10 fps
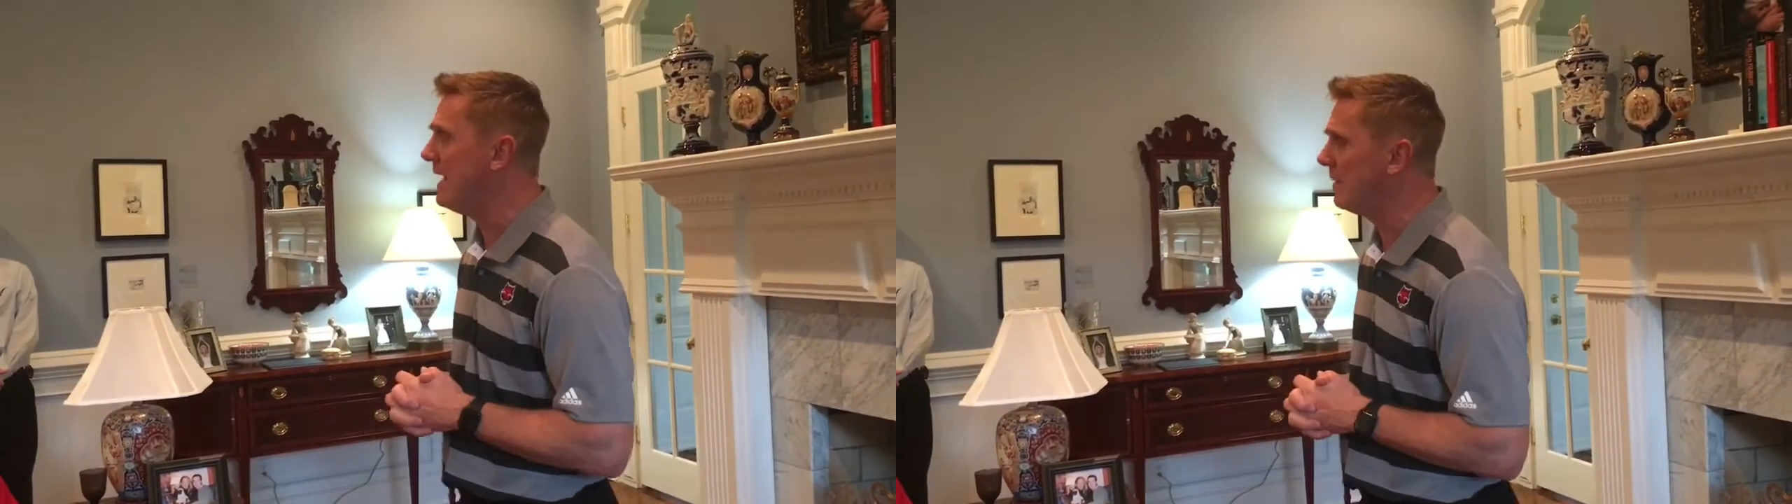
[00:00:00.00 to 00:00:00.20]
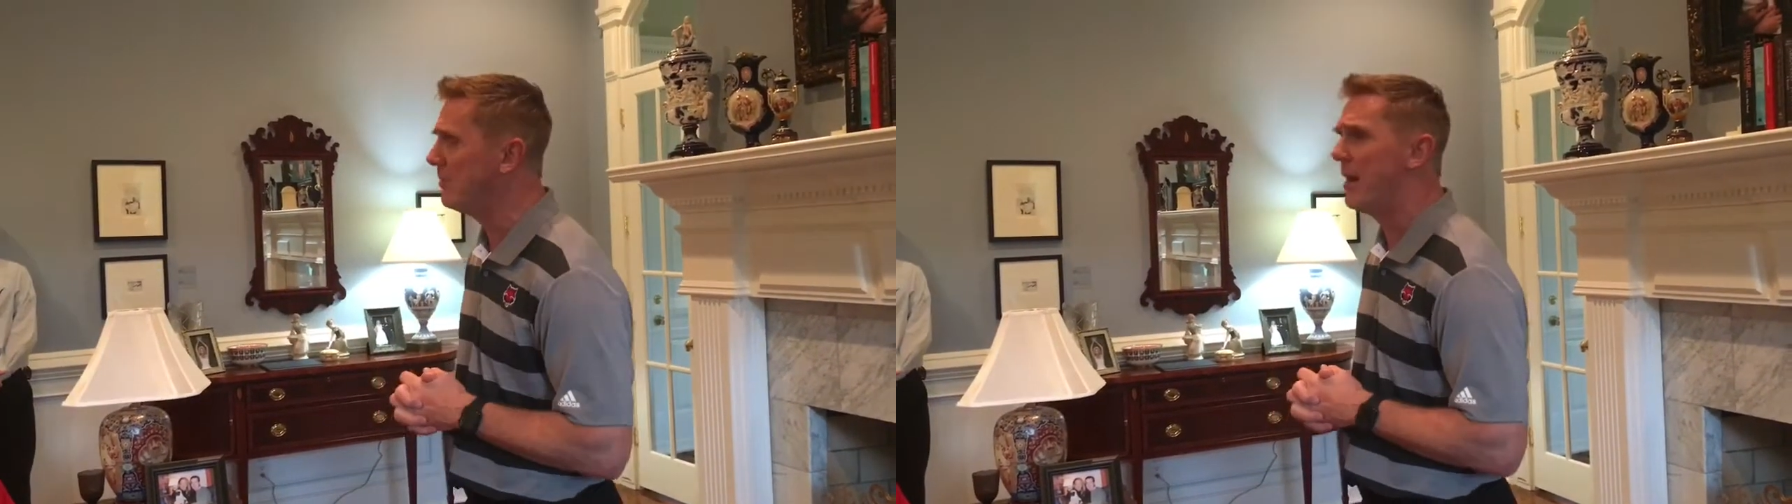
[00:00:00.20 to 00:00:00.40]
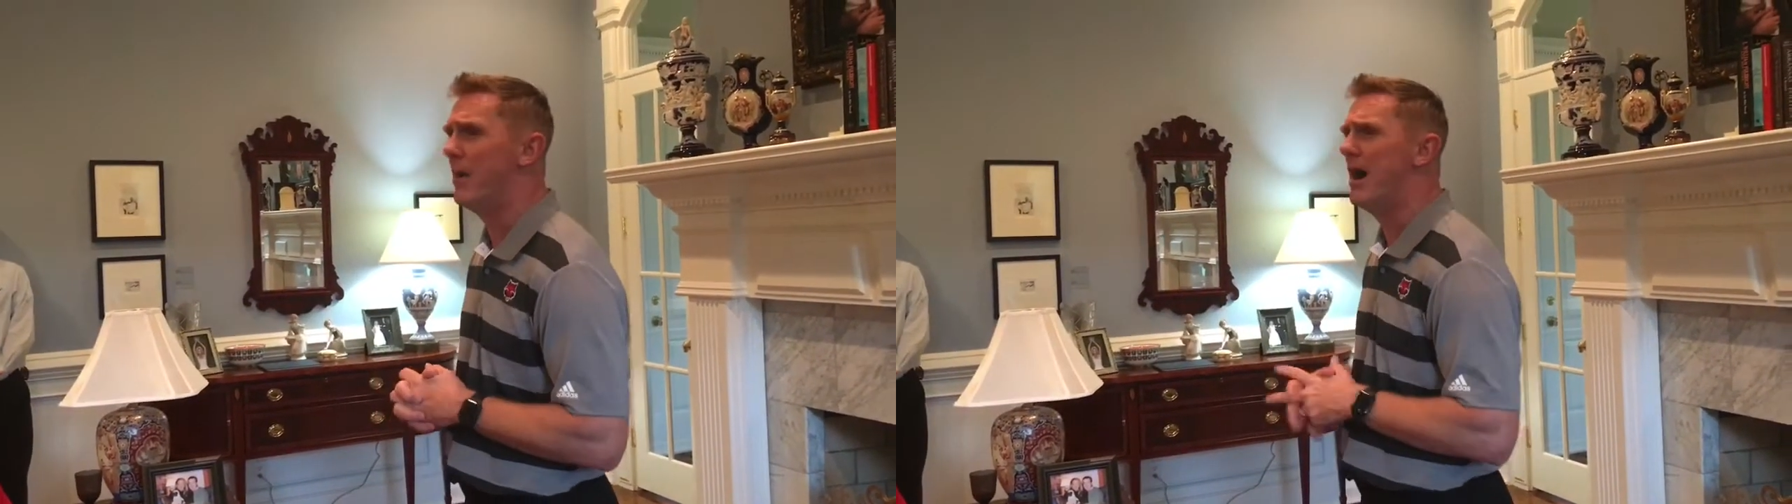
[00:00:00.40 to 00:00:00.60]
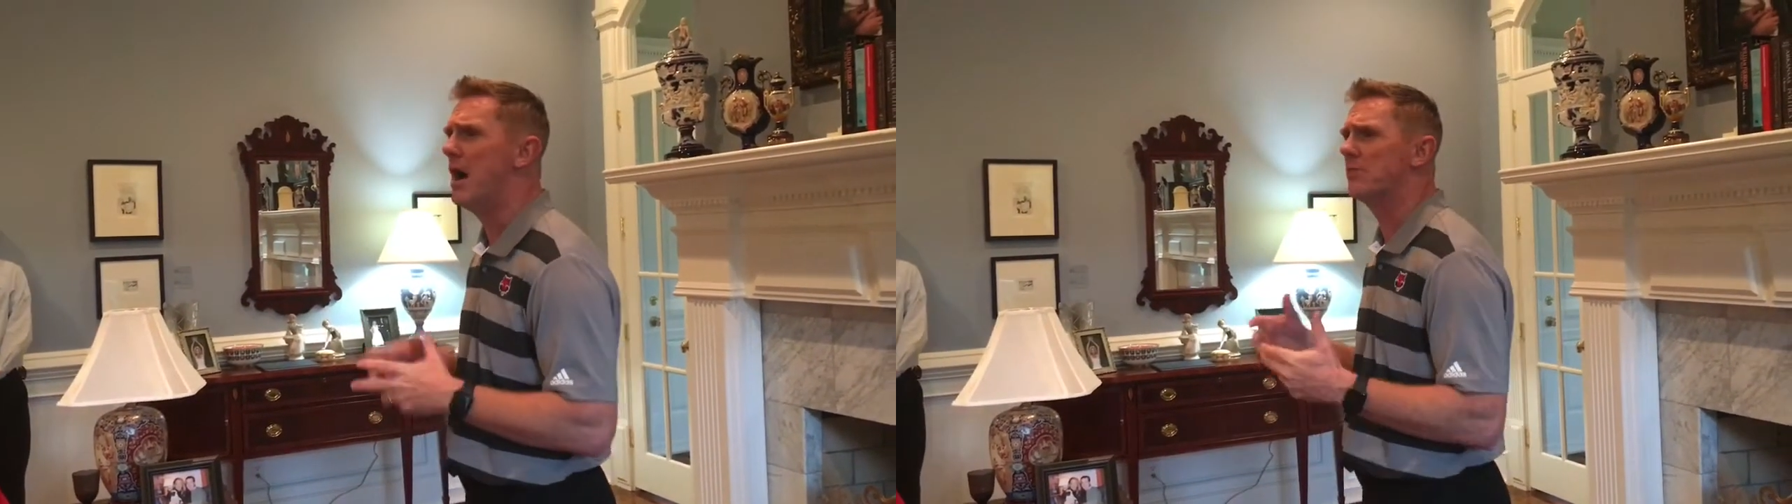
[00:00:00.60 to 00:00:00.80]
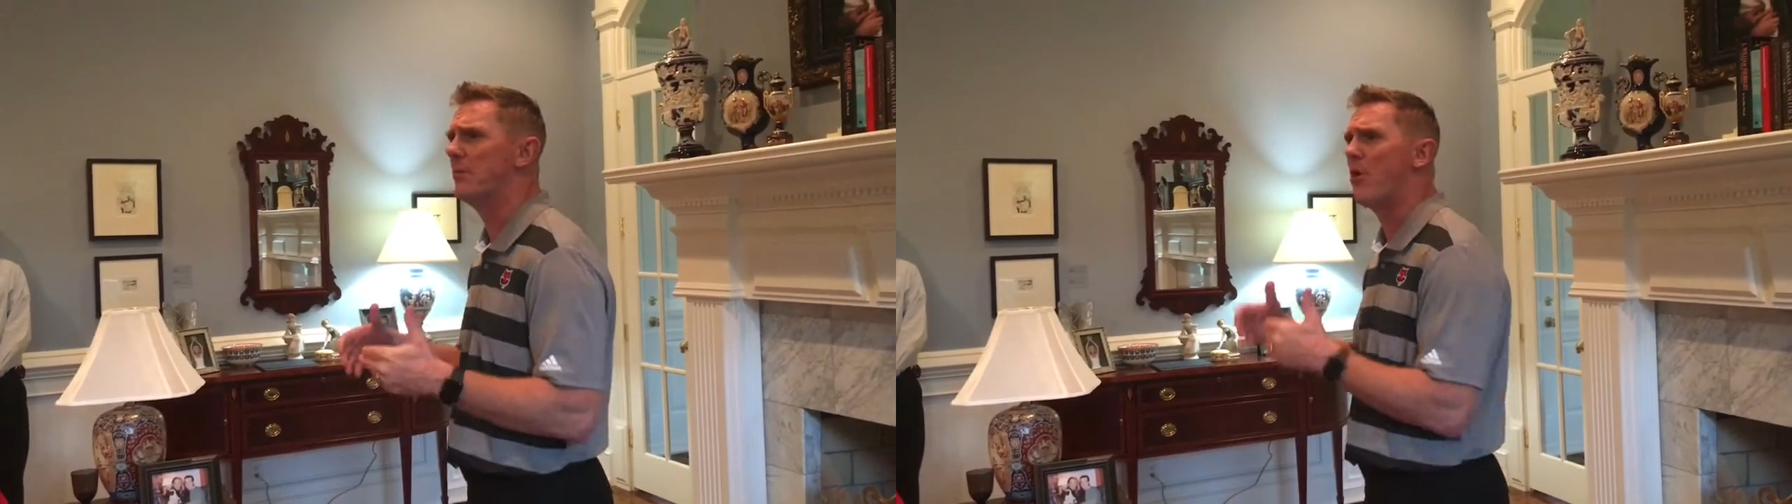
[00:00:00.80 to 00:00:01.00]
He and Bubba
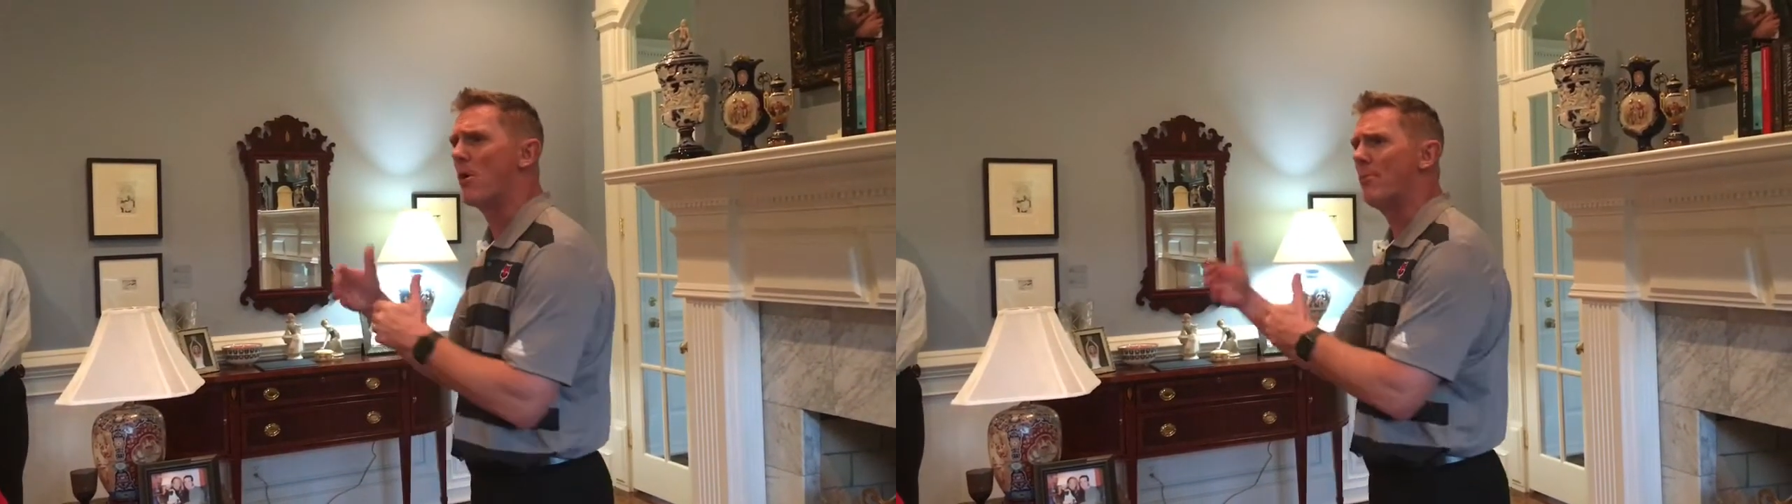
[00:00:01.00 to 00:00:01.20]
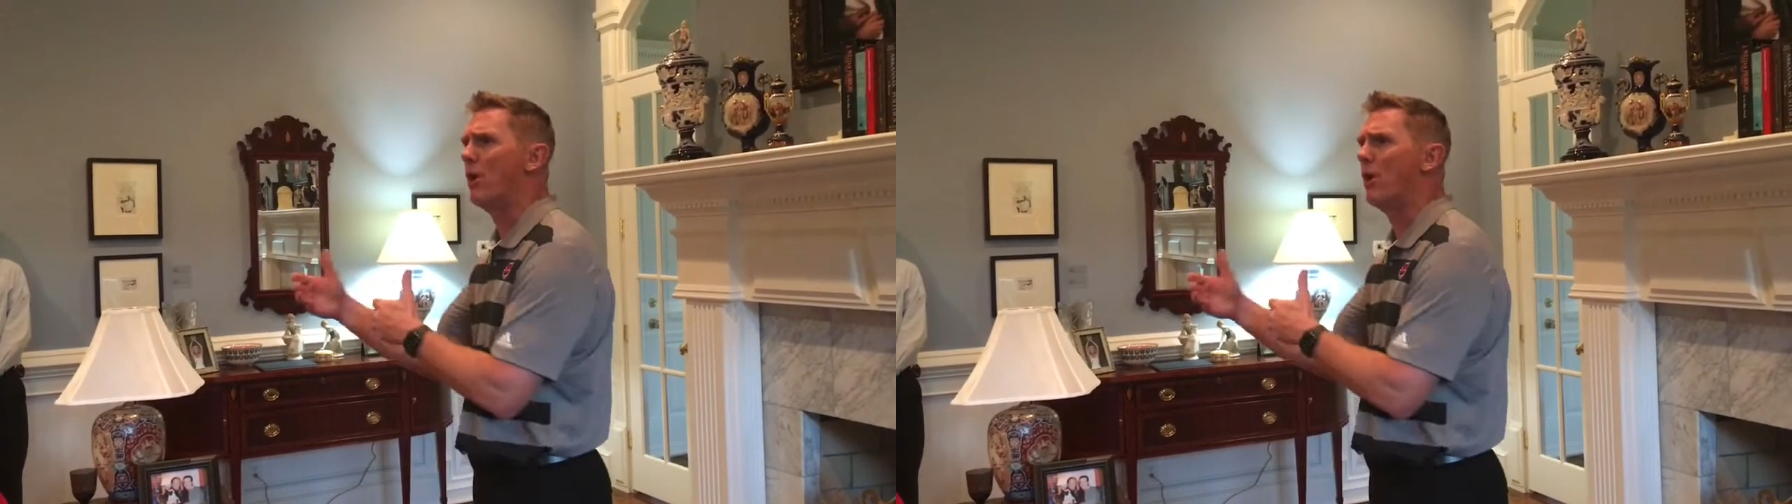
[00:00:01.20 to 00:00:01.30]
Agbabar